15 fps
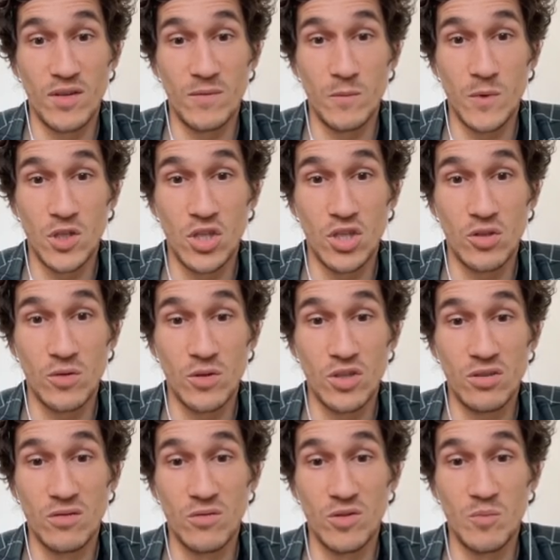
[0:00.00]
which is
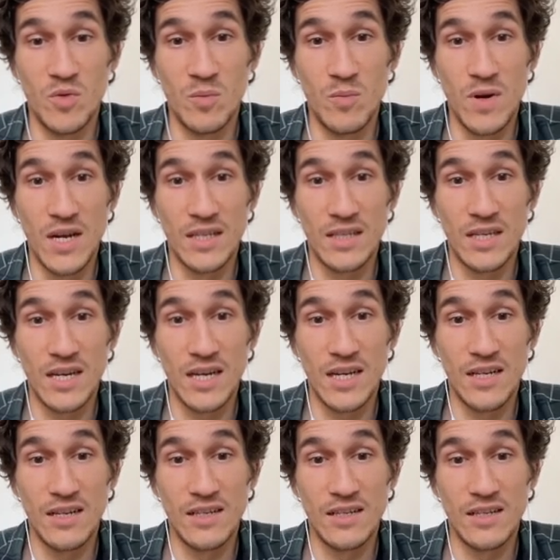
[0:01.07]
also gonna be bad,
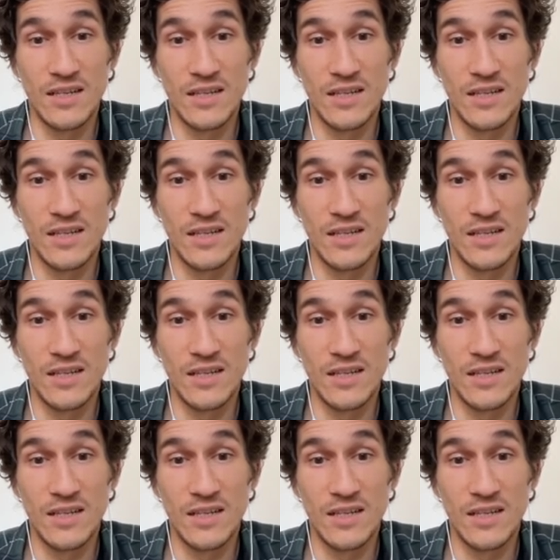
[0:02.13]
kinda.